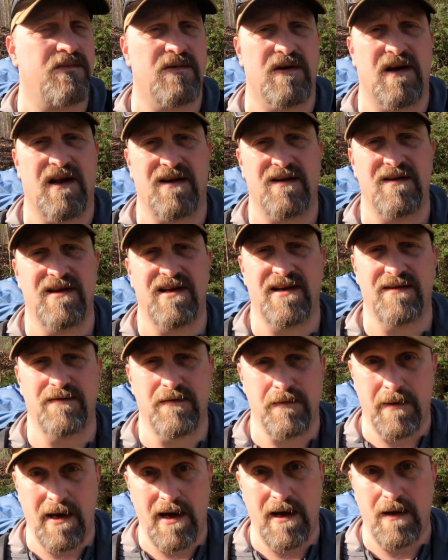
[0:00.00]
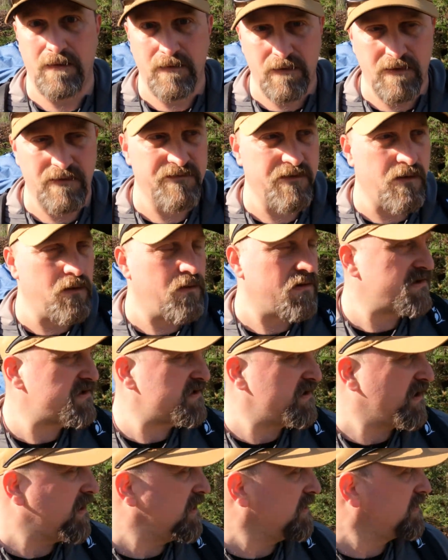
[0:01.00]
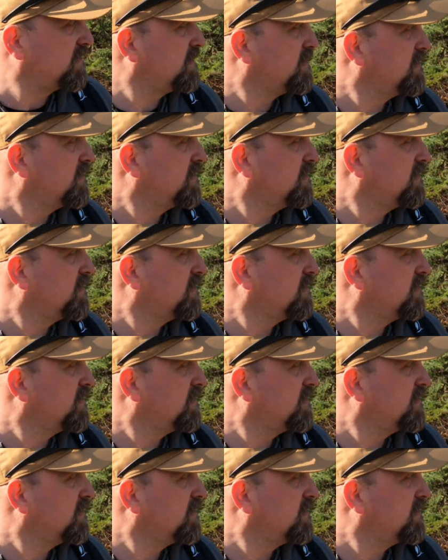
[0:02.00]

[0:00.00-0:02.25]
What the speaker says: We're not gonna leave them out, of course not.